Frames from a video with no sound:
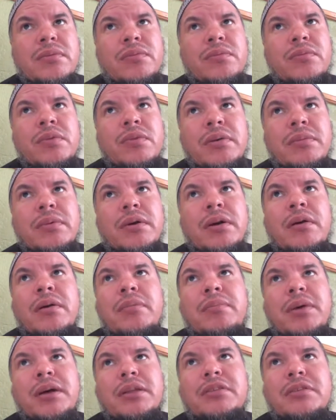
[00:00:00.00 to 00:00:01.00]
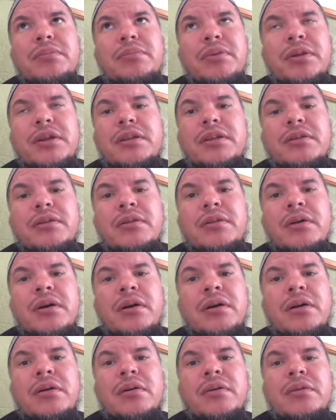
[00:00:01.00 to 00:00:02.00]
We're about to pray in
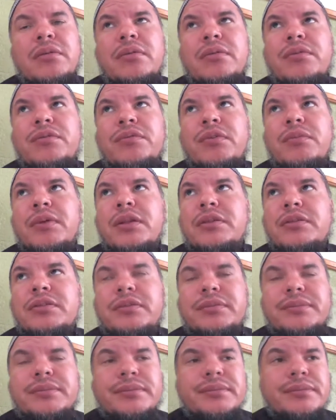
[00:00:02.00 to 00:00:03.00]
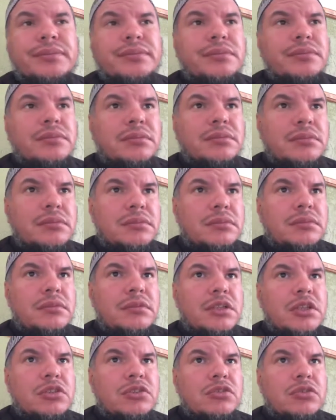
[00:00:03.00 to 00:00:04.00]
a few minutes.
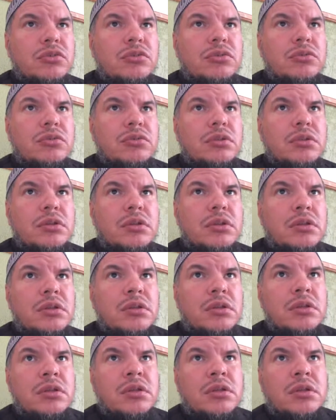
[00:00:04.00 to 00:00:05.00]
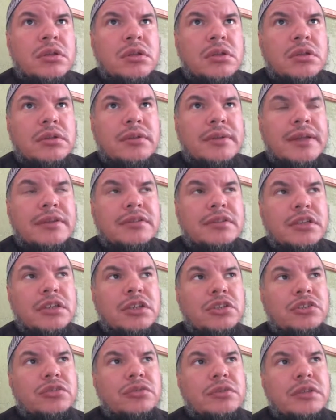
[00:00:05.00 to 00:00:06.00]
So that's the
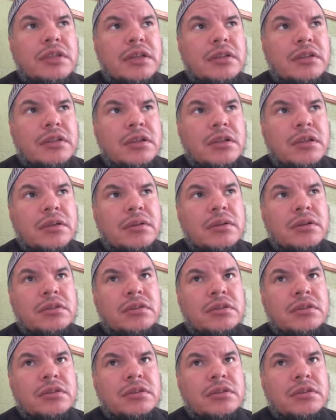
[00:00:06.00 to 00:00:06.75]
issue, that the